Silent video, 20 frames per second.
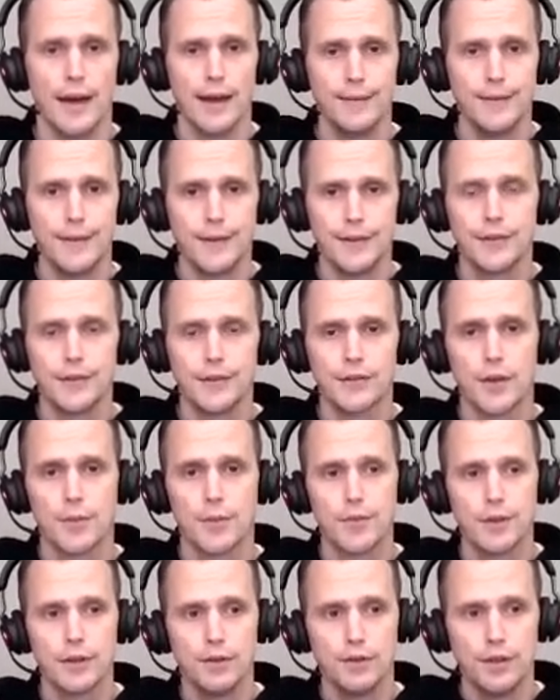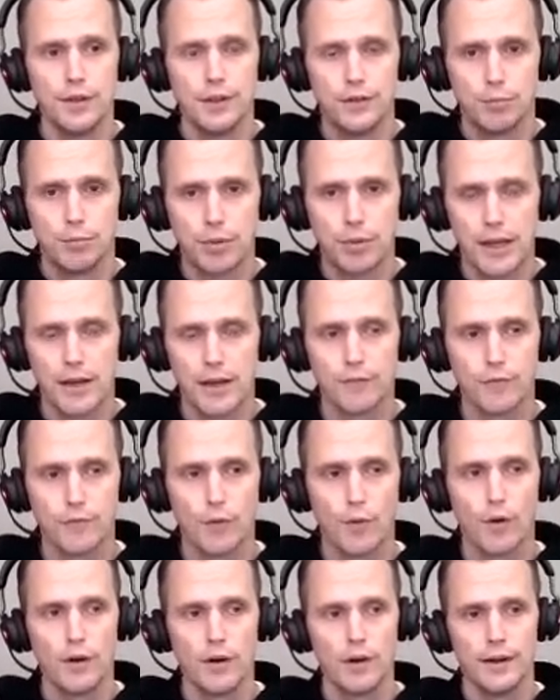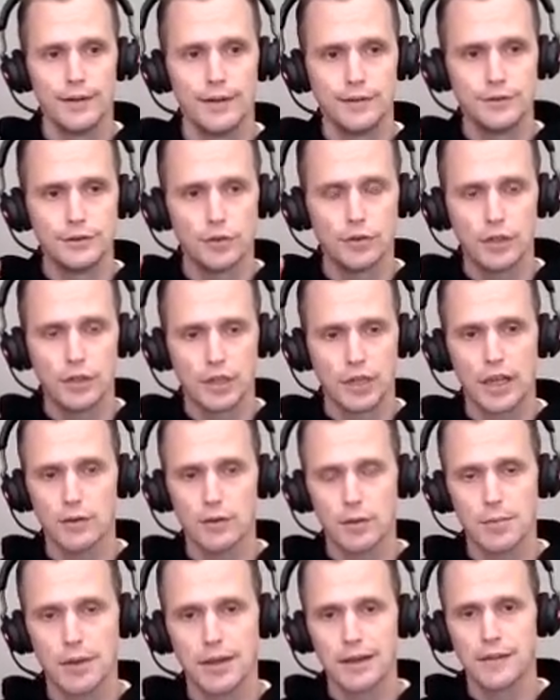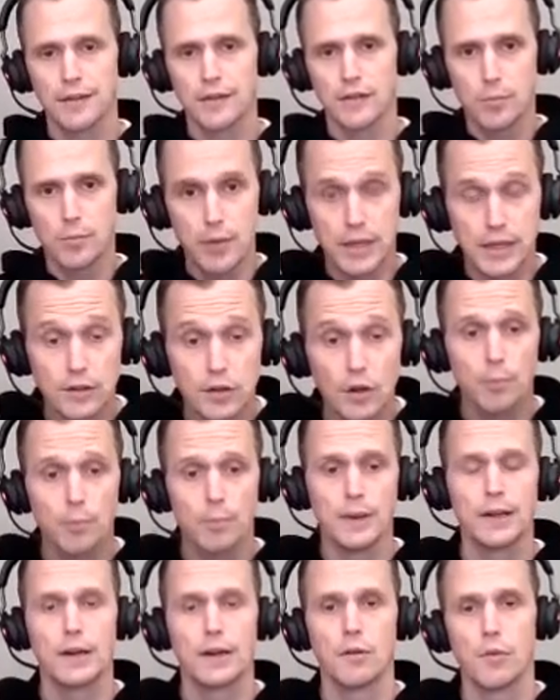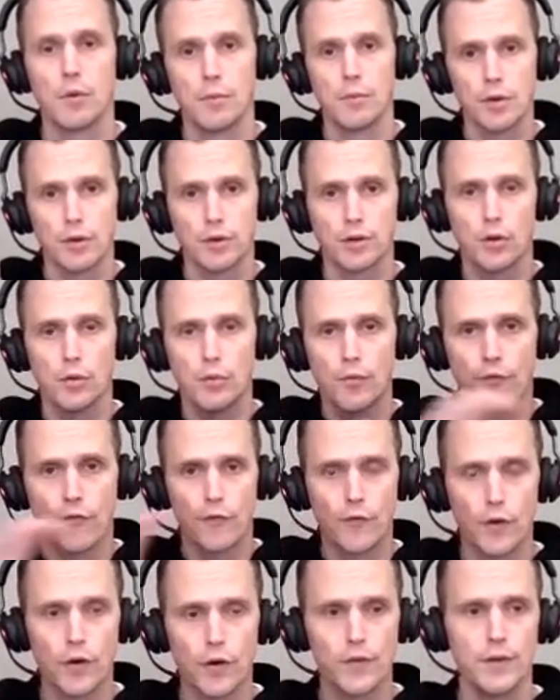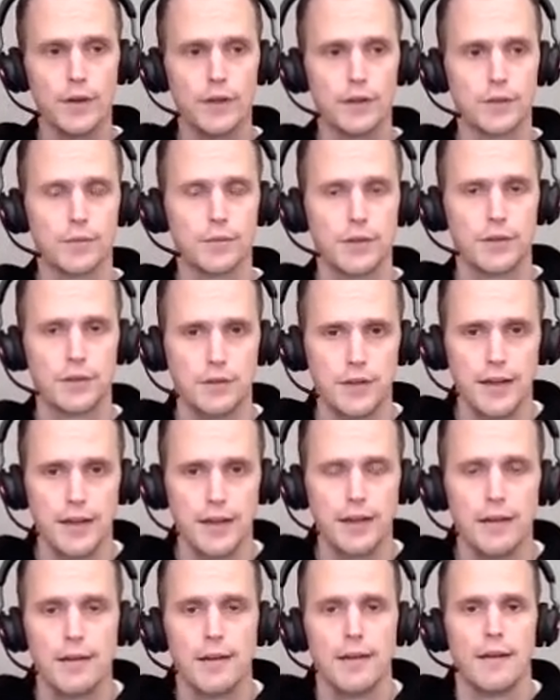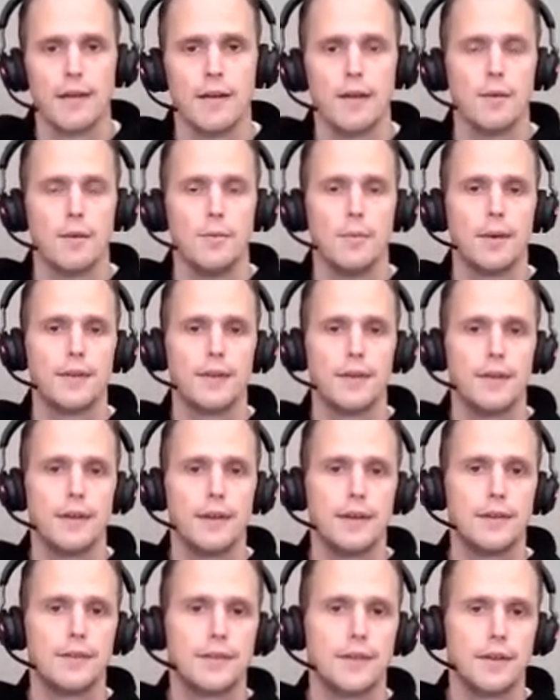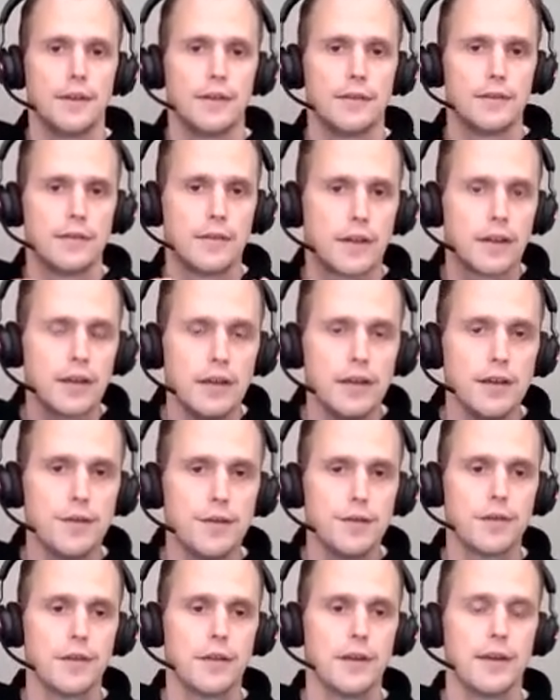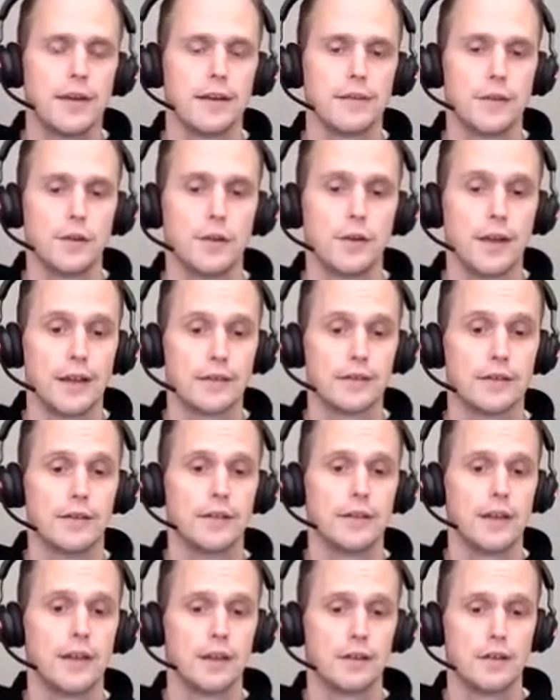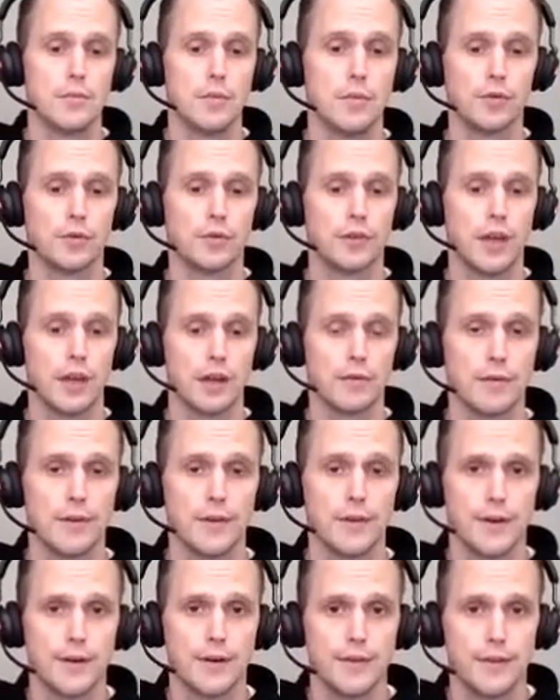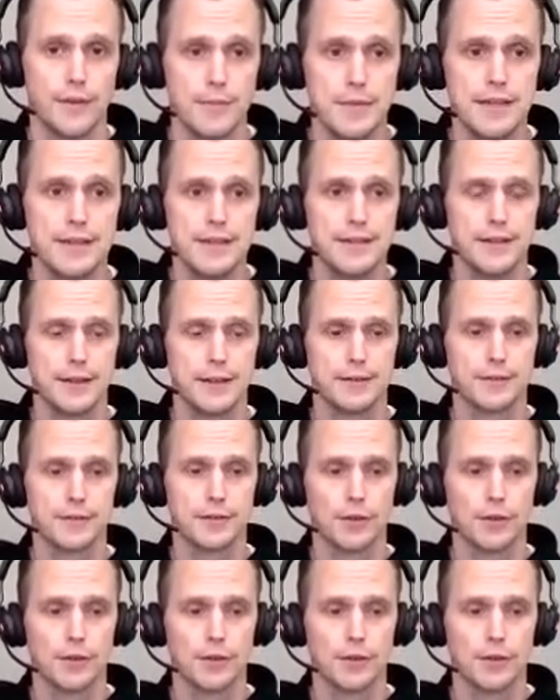And this is something you need to plan for, and joint accountability is a big topic. We will not go further into it today, but it's a key thing to get the most out of the meeting.